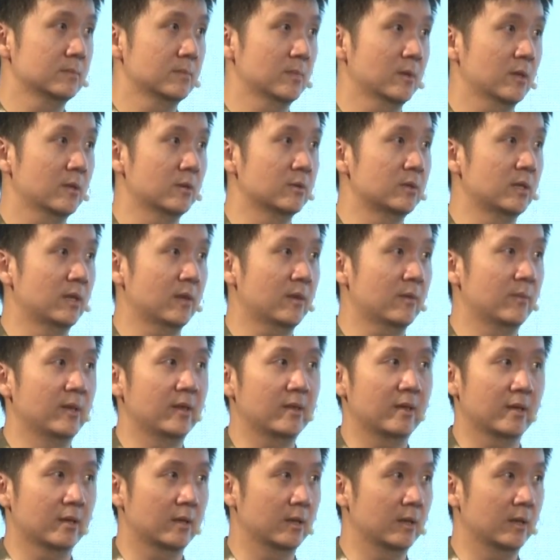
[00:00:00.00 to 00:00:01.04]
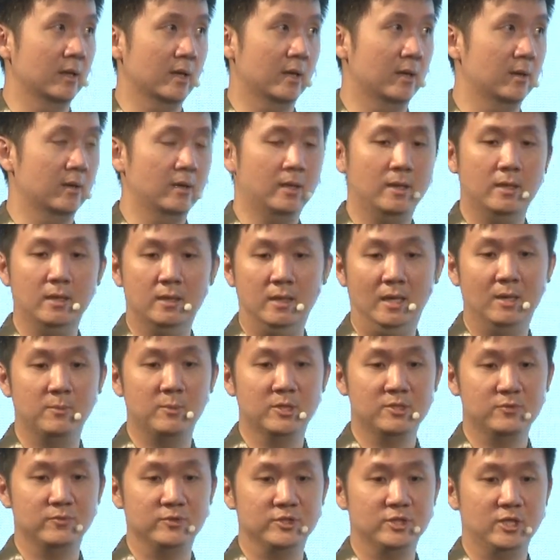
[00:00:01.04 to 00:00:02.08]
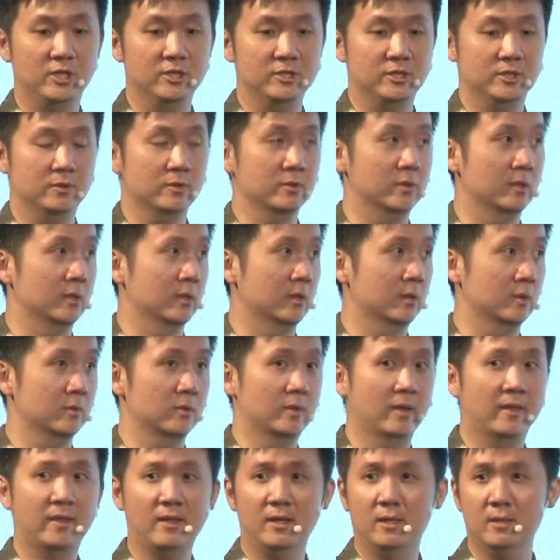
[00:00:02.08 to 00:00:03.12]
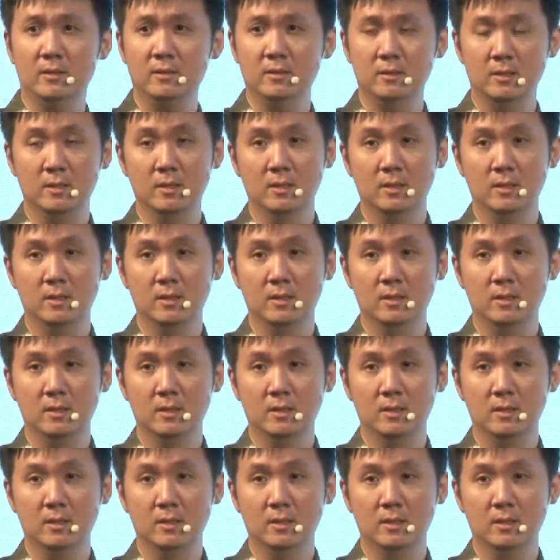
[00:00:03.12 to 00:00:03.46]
So that's basically how much we charge it to the seller.